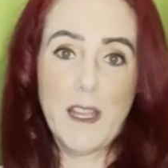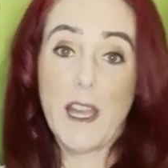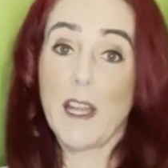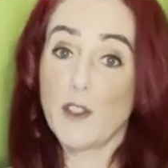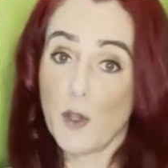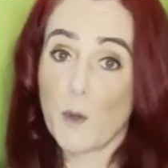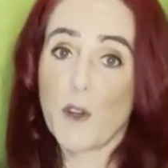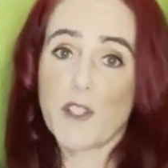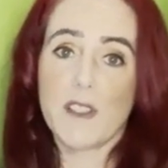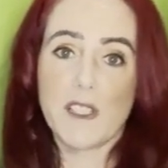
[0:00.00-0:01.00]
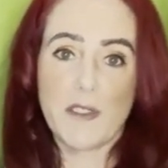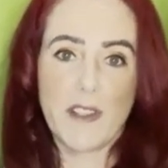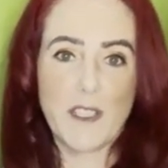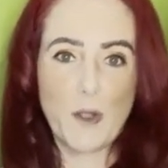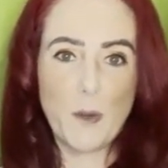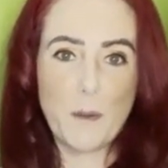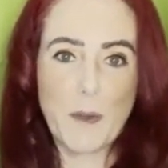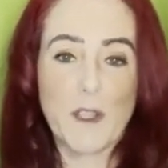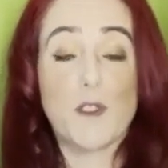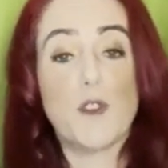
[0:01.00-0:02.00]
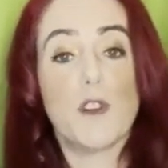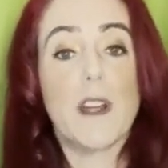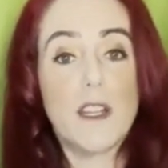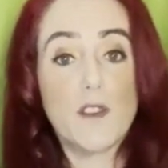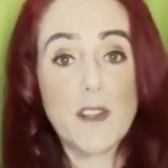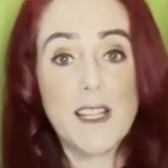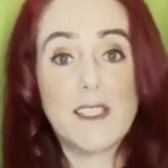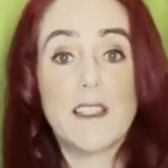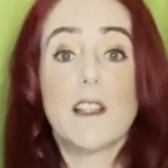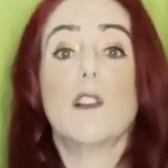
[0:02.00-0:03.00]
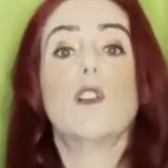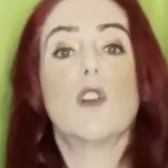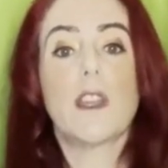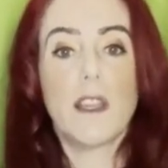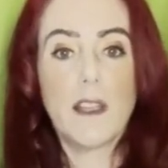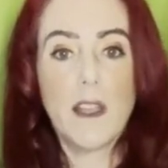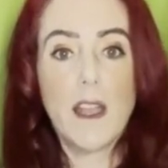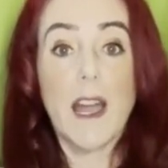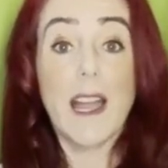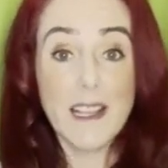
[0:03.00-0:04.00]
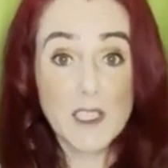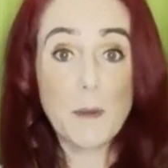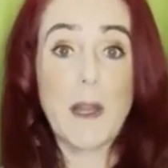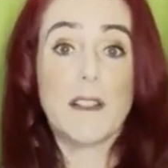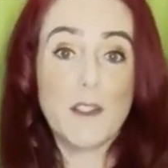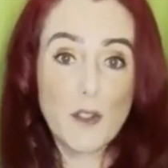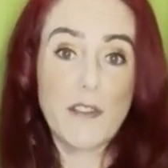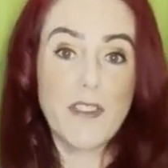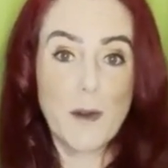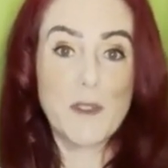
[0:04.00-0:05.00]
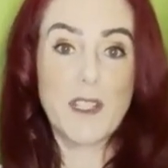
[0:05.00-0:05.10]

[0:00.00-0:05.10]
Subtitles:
And you're watching this video because you're interested in looking at expanding your pharmacy